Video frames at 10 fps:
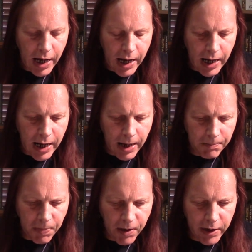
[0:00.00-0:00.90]

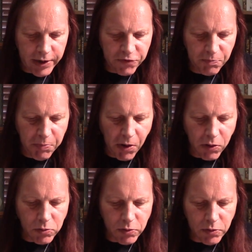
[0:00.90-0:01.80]
It's
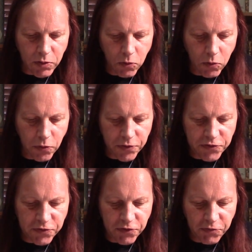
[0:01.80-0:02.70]
bottled, or the
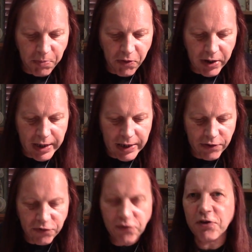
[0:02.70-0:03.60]
spirit
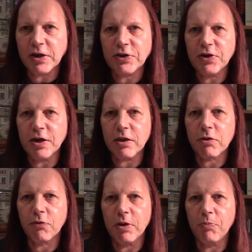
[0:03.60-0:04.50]
is
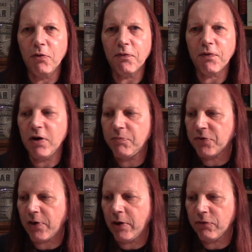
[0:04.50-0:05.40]

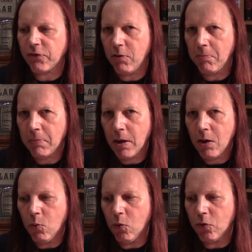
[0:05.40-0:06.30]
63.5%, so
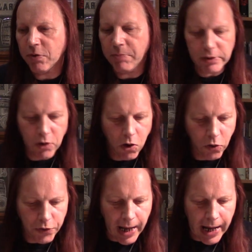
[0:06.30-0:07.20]
water butt
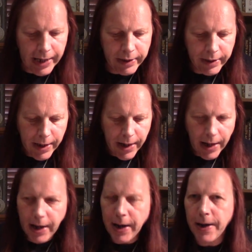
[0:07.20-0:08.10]
on hand.
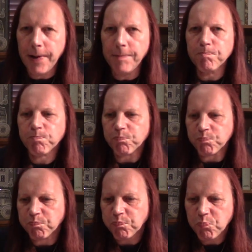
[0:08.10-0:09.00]
And
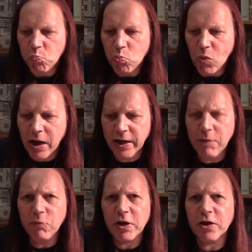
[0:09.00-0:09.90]

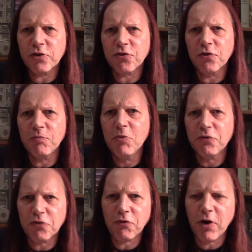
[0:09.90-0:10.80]
then we're going to sort of
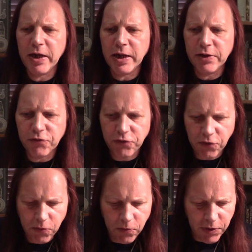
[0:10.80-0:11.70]
move straight
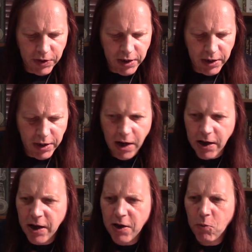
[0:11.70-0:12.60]
into
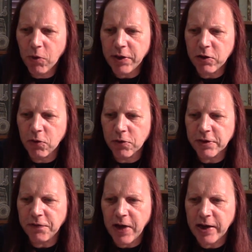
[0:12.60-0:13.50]
the what they're calling
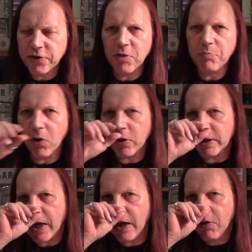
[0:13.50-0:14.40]
the flagship
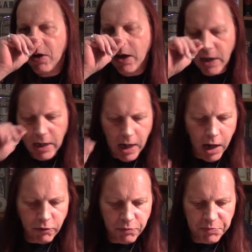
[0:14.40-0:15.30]
bottling. Now,
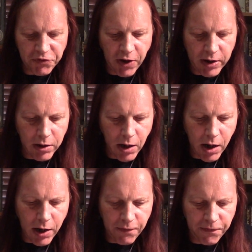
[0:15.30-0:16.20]

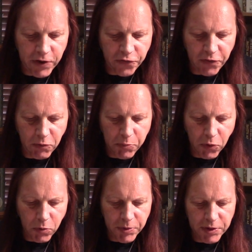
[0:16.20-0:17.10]
100% first fill
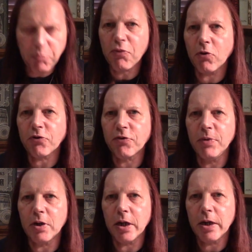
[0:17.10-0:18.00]
bourbon,
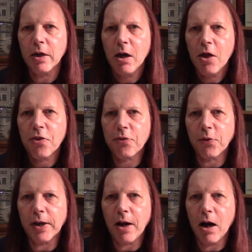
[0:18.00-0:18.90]
approximately
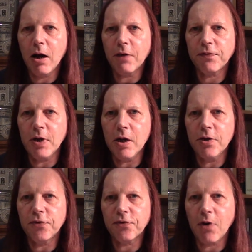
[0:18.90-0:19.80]
3.5
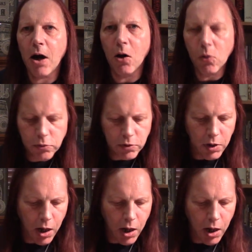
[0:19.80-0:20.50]
years old.